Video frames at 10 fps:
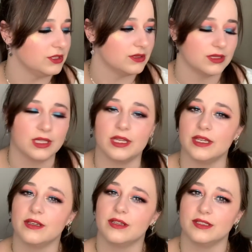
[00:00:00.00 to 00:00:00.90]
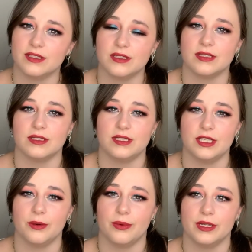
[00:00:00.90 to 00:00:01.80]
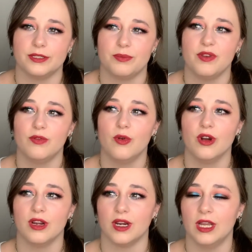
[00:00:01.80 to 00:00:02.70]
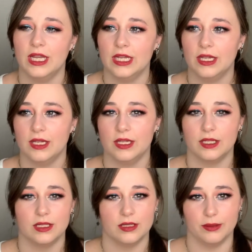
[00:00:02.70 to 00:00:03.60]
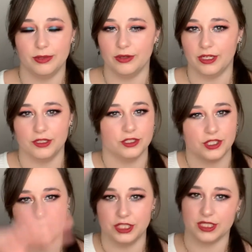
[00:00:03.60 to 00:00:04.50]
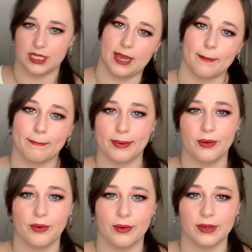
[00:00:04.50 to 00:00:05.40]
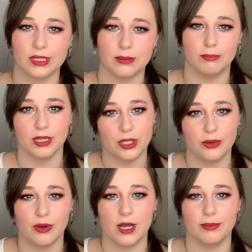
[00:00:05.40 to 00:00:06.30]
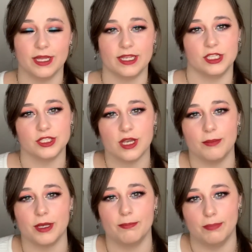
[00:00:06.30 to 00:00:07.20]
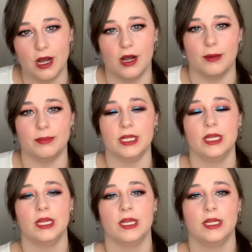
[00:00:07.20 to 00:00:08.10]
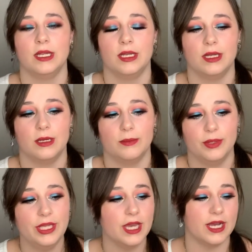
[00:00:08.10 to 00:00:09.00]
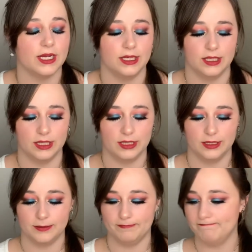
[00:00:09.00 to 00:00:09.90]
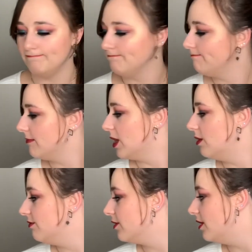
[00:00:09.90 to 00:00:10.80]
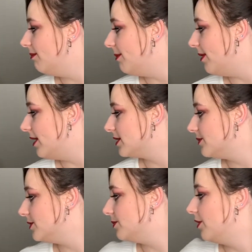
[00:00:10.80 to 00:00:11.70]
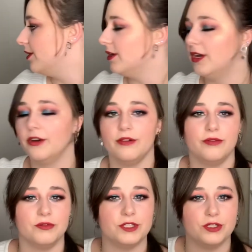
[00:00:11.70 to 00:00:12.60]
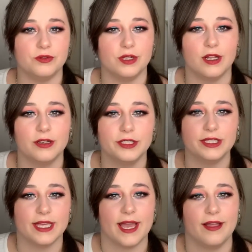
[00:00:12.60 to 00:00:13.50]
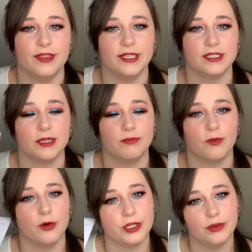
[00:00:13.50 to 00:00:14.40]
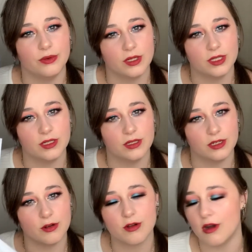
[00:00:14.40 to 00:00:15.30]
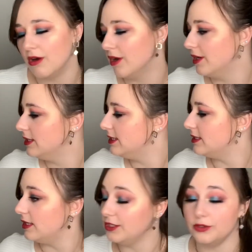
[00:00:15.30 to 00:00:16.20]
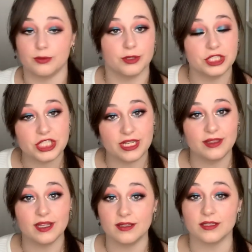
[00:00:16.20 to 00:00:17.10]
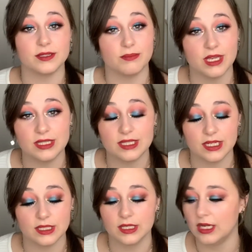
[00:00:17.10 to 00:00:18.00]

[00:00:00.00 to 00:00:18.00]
like consistency it was before the beauty industry just like blew up like an atomic bomb. But yeah, overall my box was worth $152. They add things up for you on the low cards, and I do appreciate that. That's amazing.